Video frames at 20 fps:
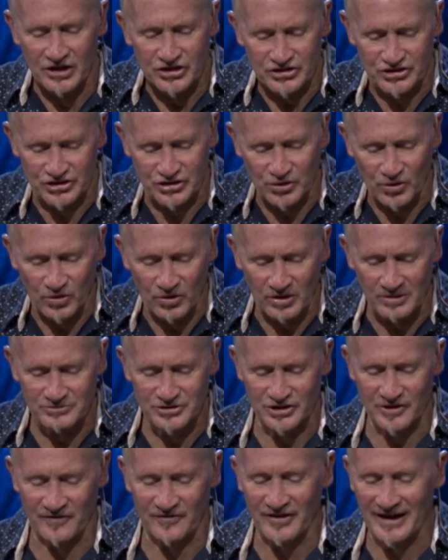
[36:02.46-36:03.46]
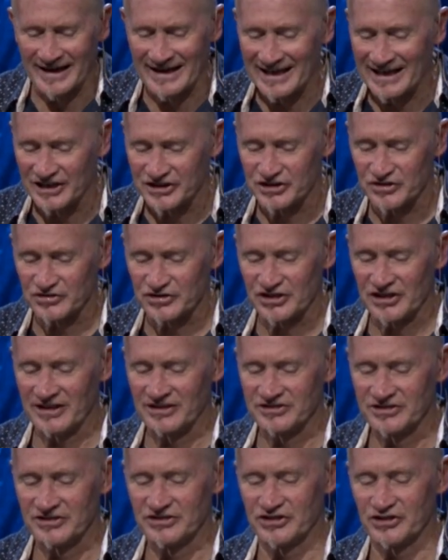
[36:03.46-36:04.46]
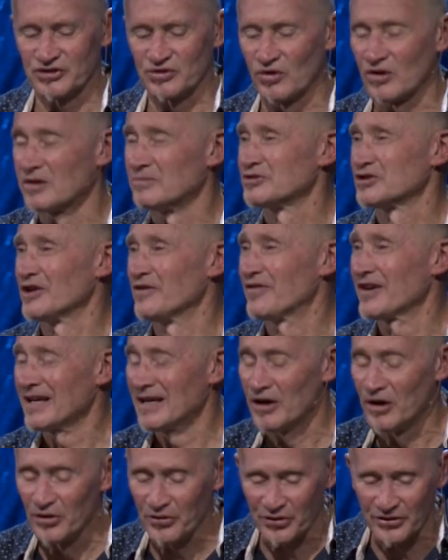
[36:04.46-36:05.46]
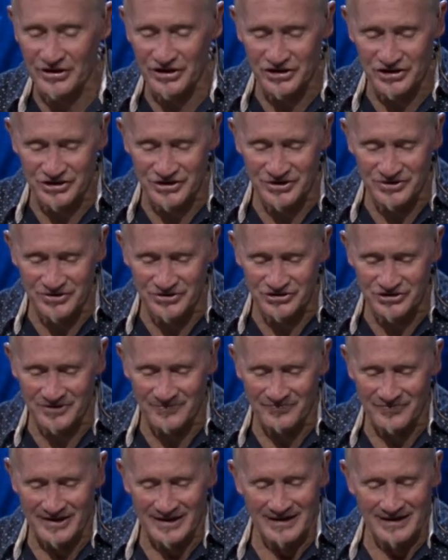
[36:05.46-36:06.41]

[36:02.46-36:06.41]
storms of financial challenges, storms of health issues,